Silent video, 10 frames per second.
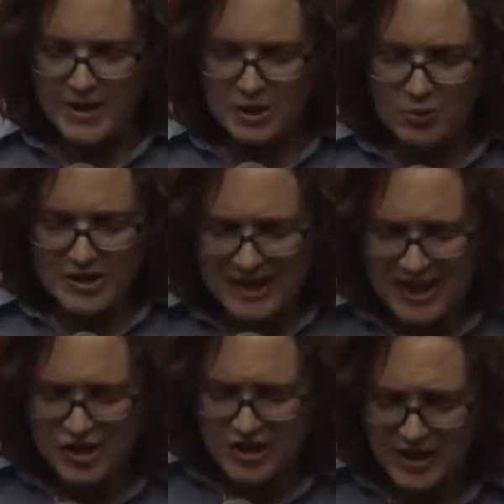So
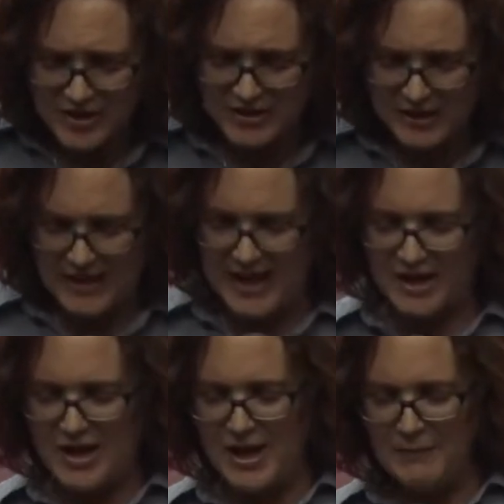teach us today,
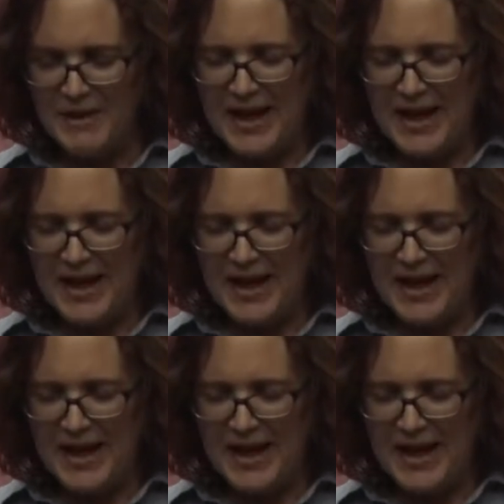God,